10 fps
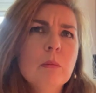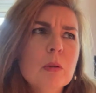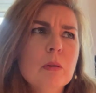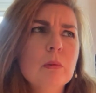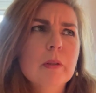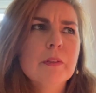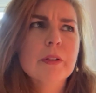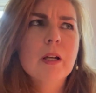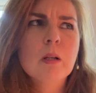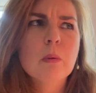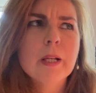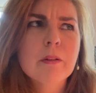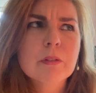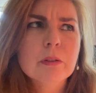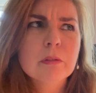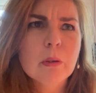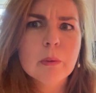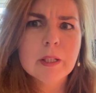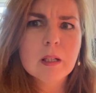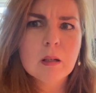well, if they're not going after
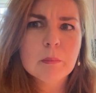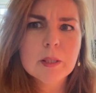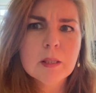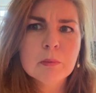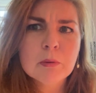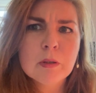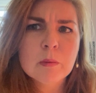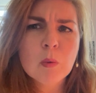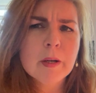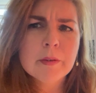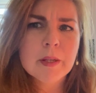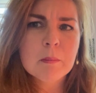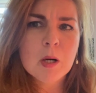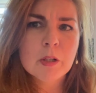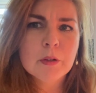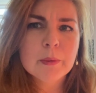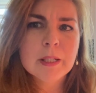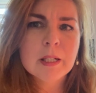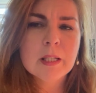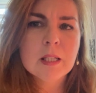low-income people, then why are they
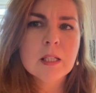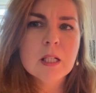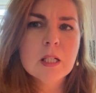monitoring any